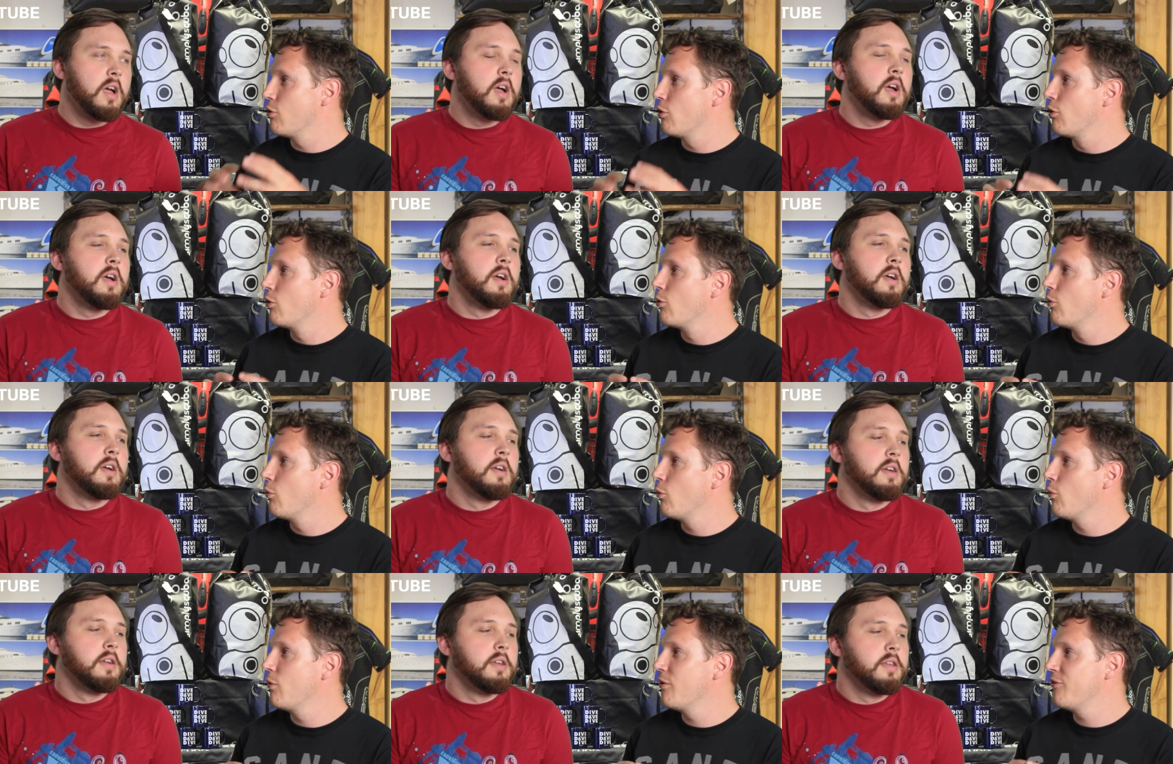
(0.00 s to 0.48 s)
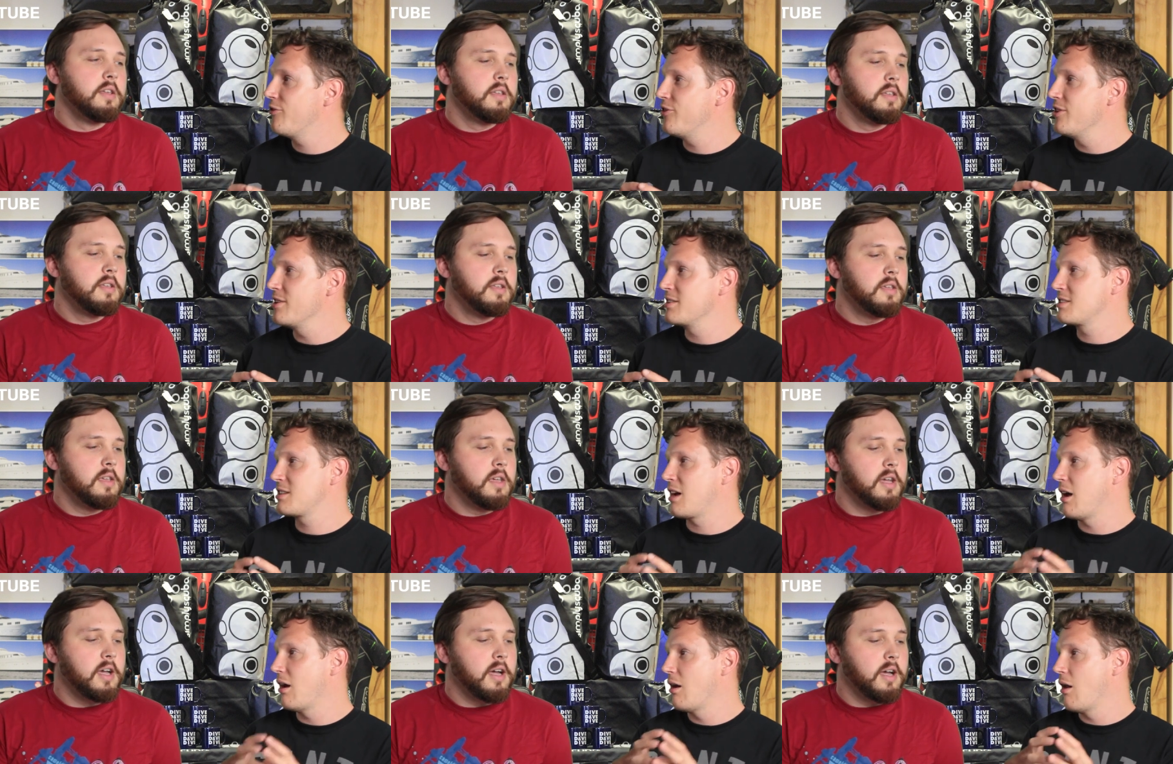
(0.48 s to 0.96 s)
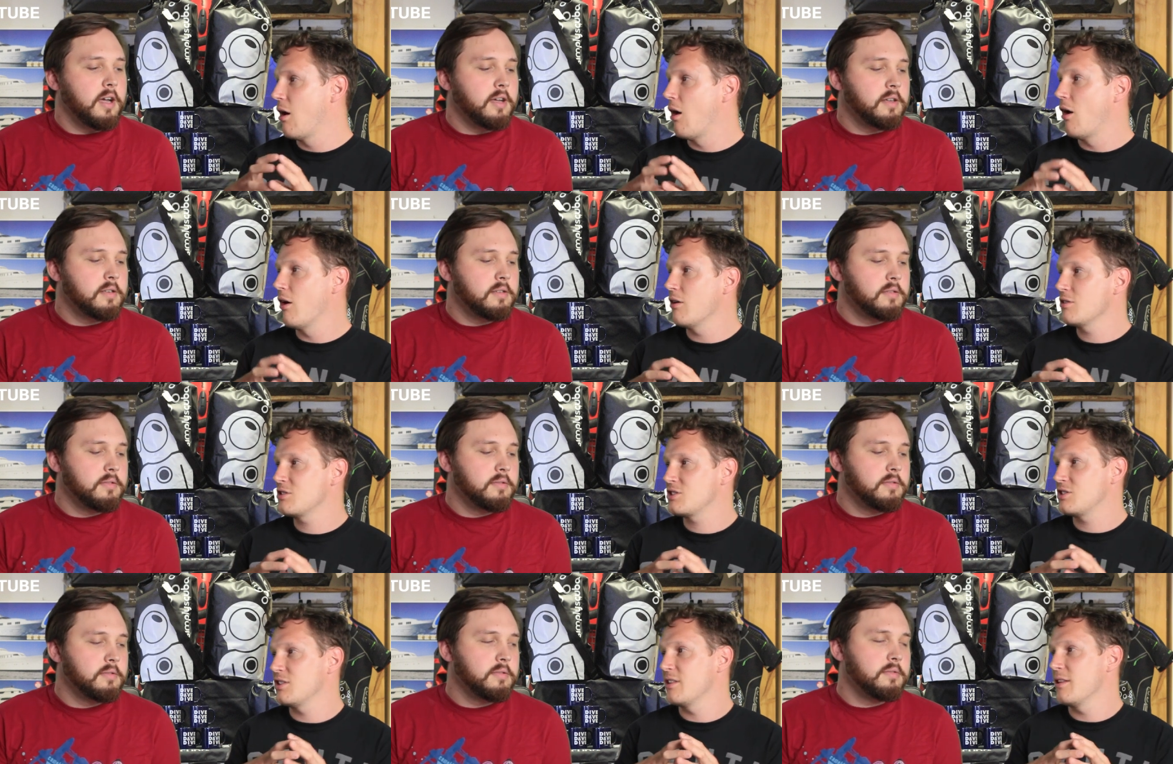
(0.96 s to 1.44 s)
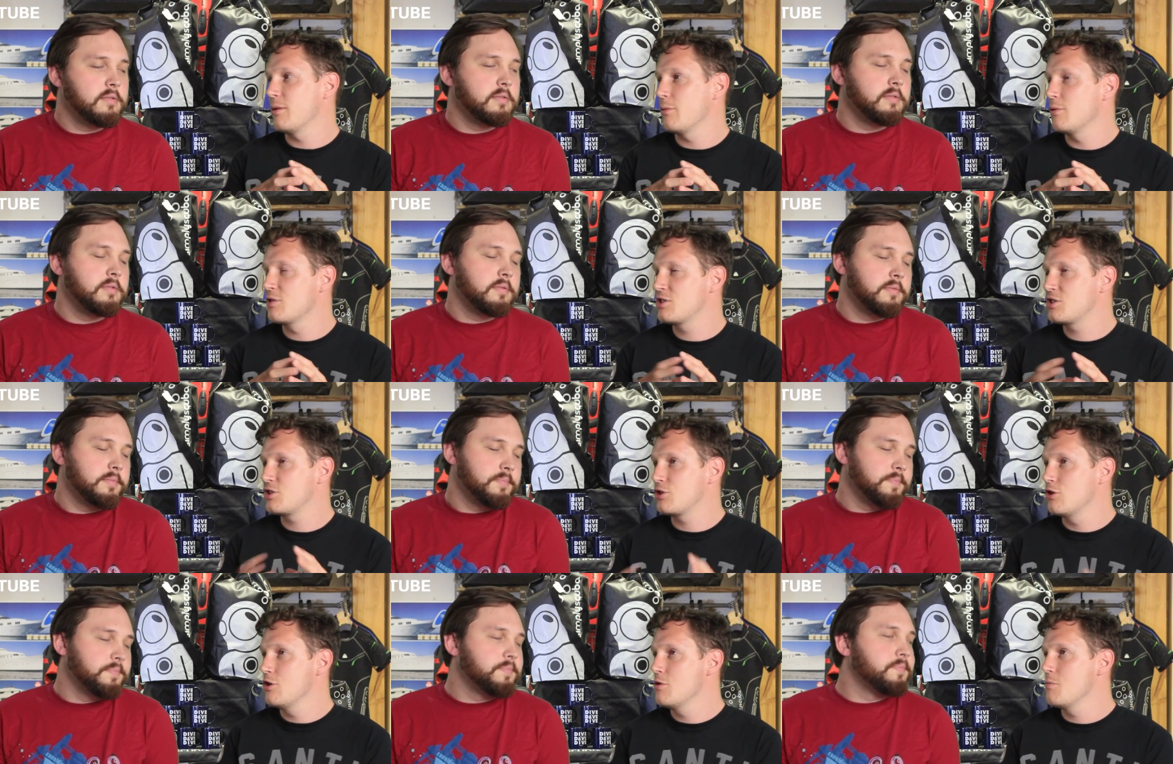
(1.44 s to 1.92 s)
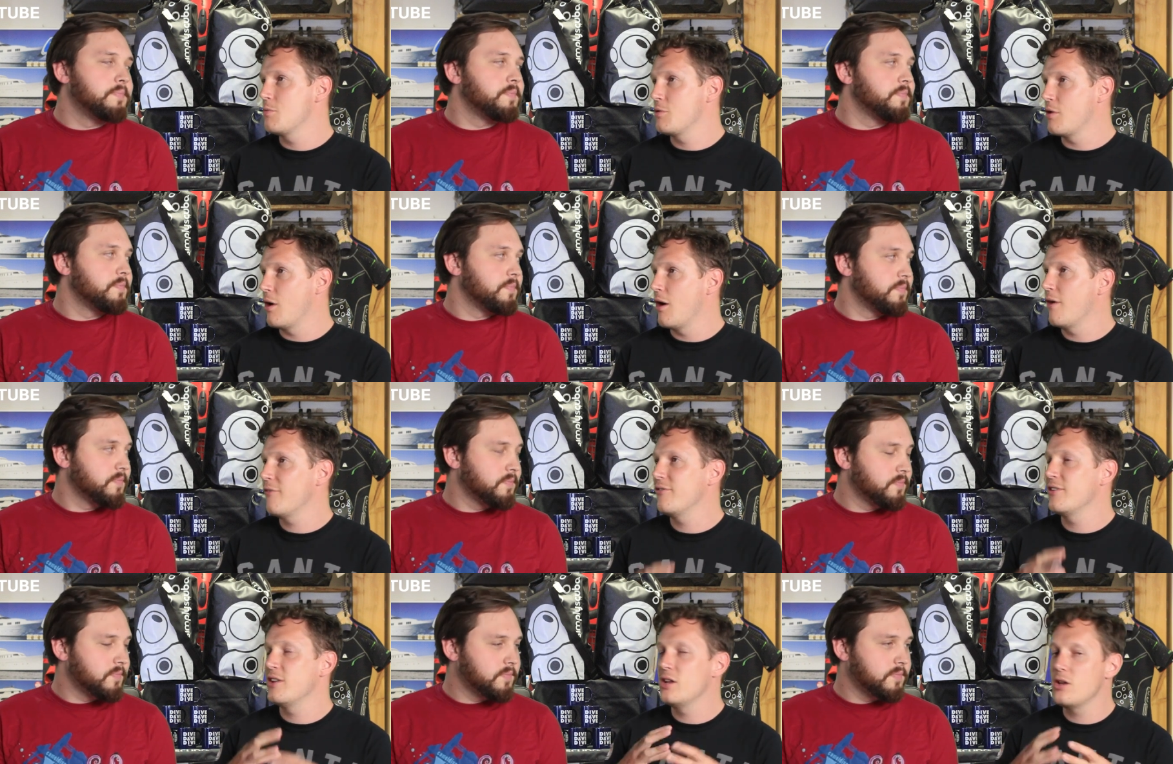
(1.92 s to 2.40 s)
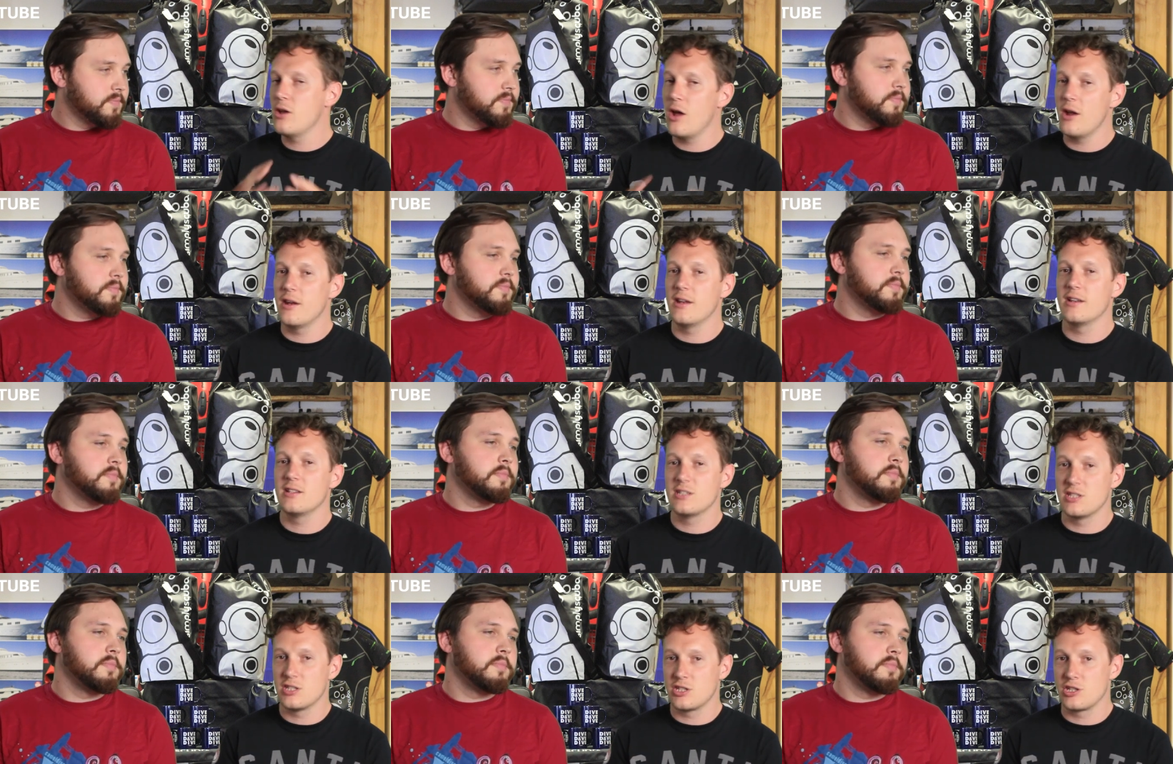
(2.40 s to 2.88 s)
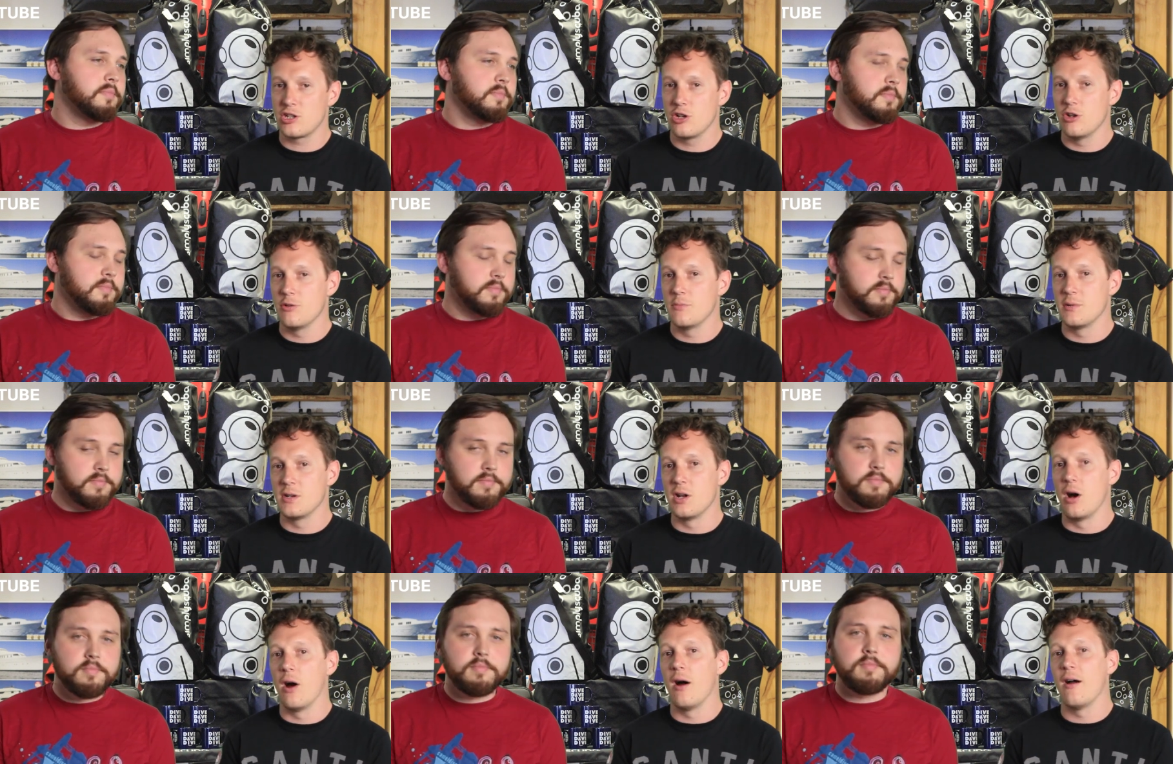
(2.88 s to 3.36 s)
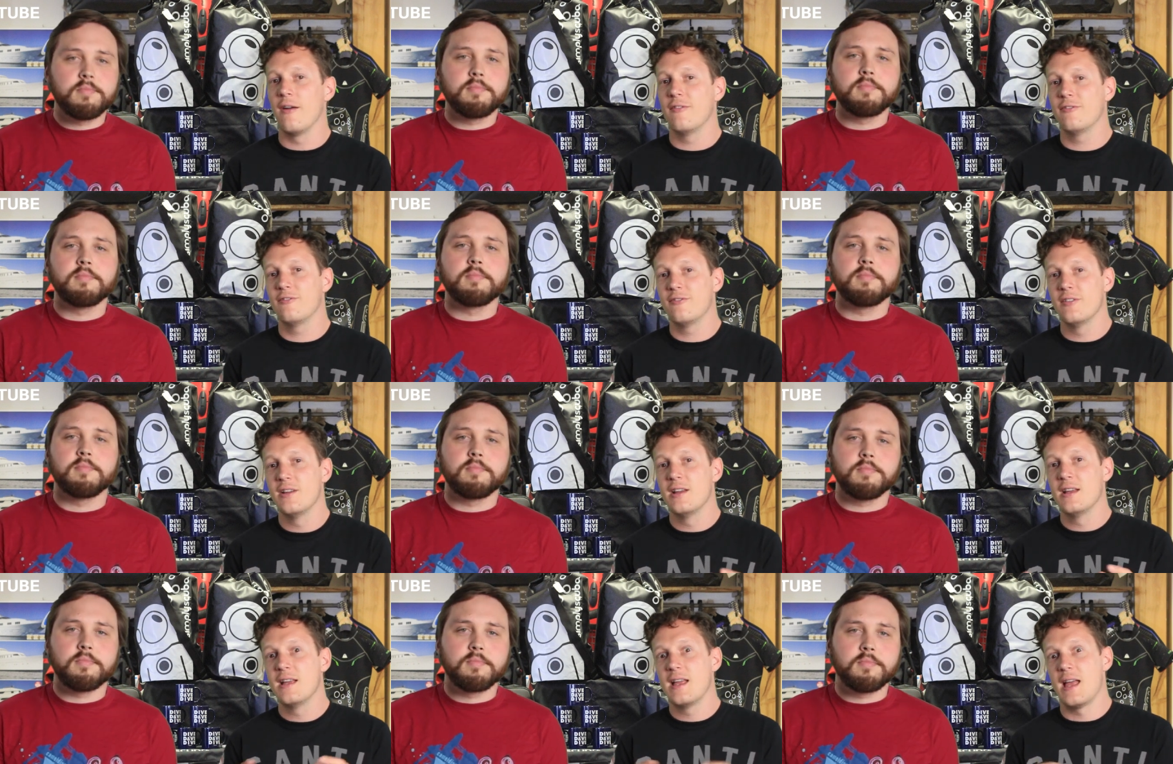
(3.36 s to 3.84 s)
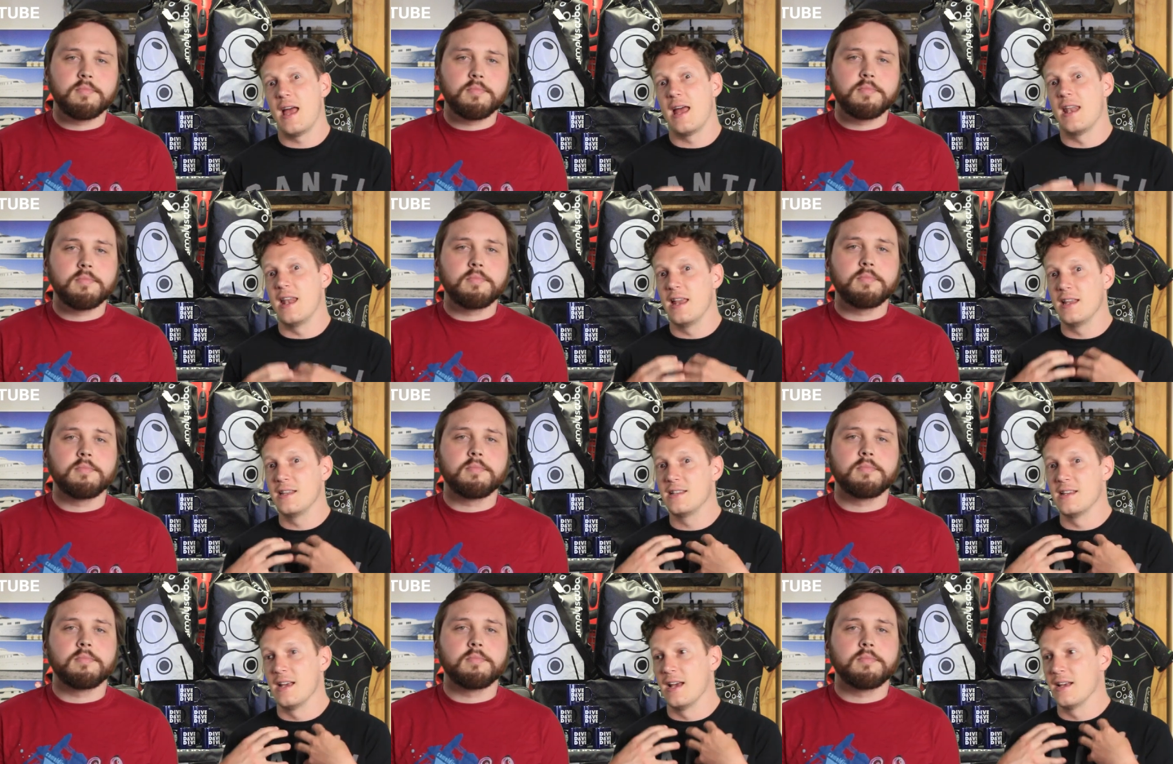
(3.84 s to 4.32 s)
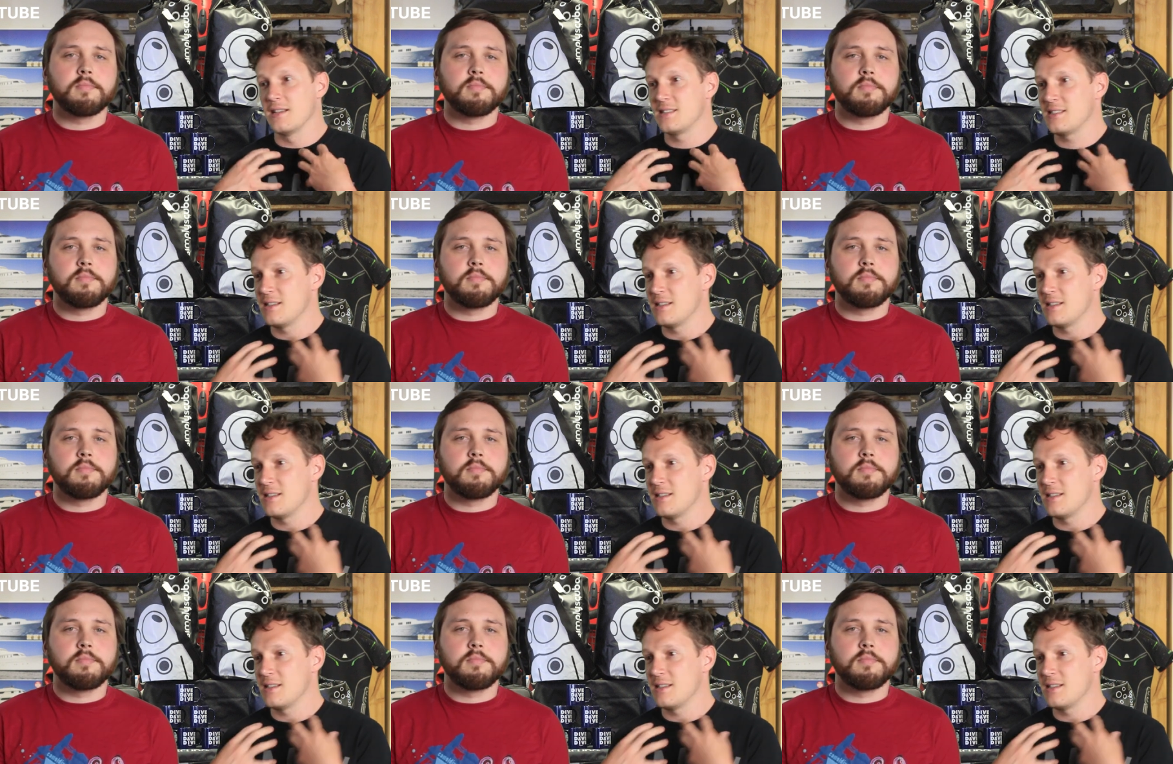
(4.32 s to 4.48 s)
Speaker 1: wrong with this yeah. class? So they were scuba diving, learning to scuba dive, and then yeah,